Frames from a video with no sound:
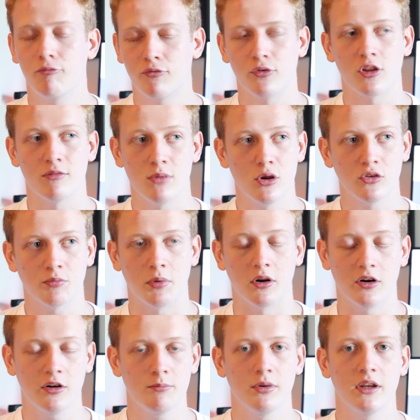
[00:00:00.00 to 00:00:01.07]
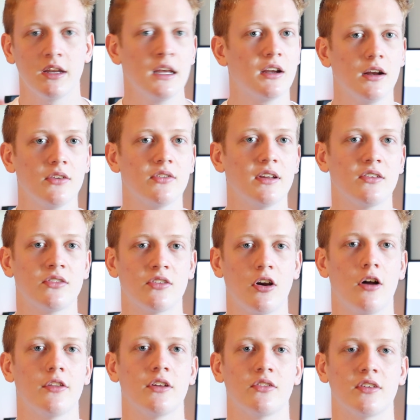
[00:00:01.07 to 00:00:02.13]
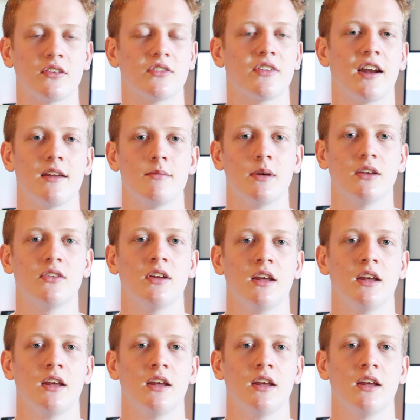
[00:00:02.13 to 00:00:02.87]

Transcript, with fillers: for the most part, but because they saw this excitement,